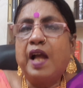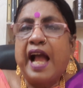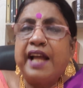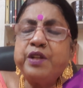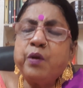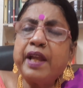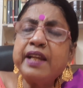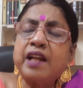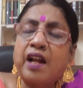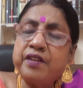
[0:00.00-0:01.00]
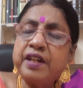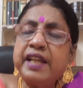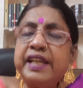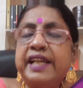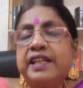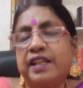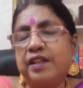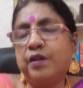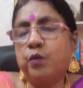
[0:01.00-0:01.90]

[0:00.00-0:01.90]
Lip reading: and you get 180.